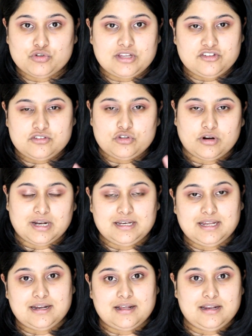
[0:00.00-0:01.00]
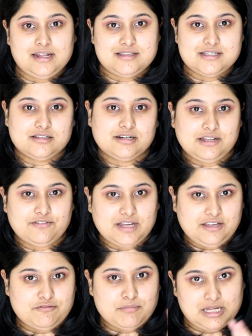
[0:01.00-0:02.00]
so I just thought I'd get an
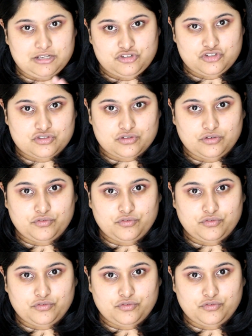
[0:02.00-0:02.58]
NC35 match